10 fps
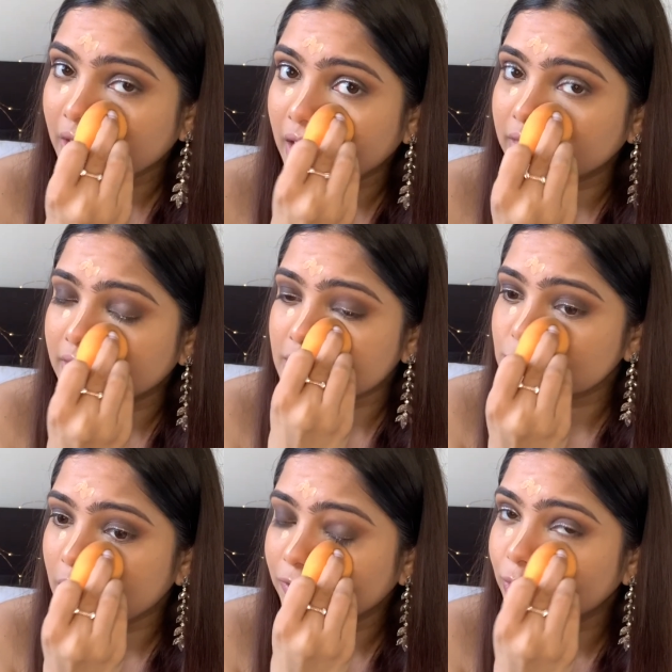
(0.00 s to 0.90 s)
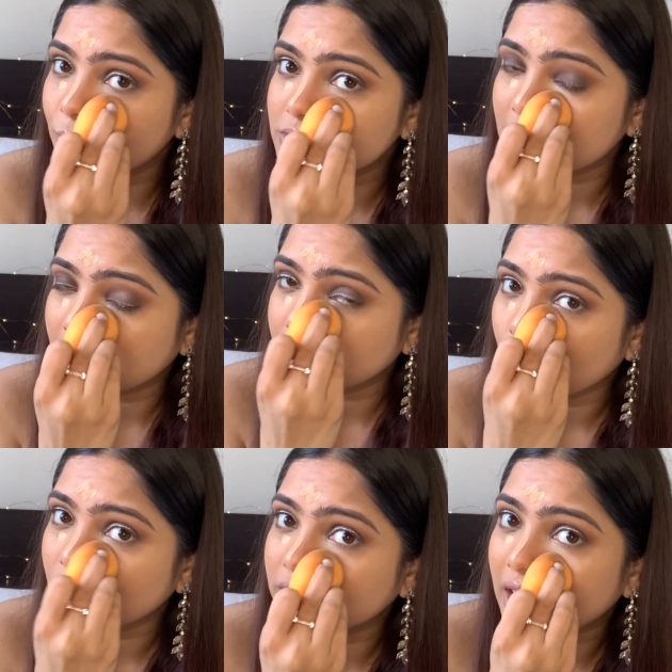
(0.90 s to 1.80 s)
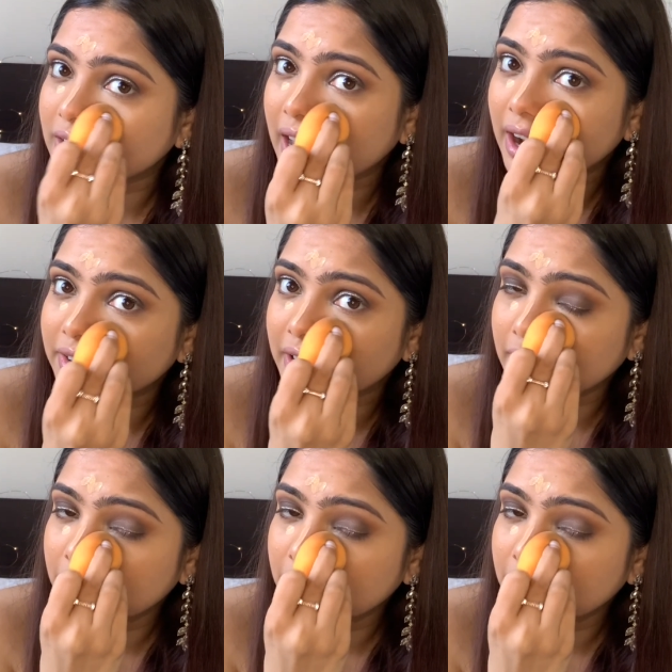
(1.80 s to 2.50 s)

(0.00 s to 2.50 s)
and that's why I'm focusing it on that area.